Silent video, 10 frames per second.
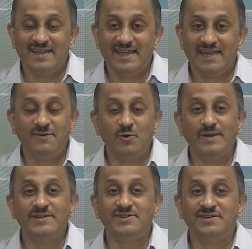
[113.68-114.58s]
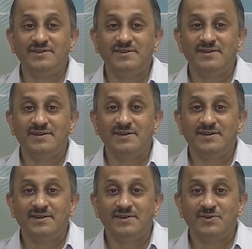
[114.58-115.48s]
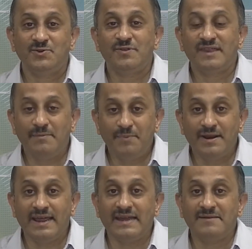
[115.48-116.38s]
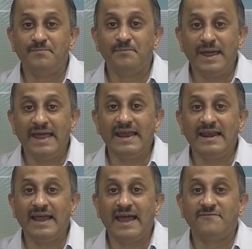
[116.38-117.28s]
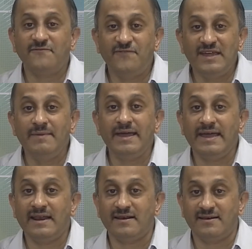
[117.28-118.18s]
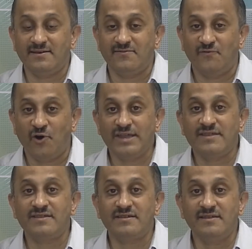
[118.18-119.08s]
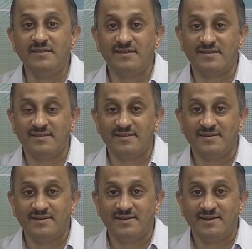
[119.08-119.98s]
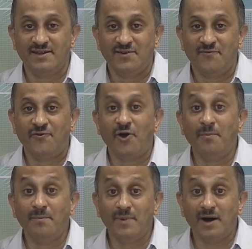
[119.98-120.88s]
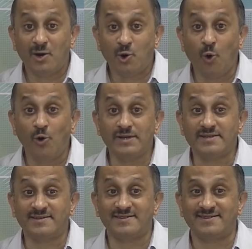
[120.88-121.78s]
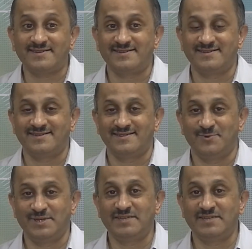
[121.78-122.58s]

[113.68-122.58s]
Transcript: if you wish to separate male and female voices from a chorus which is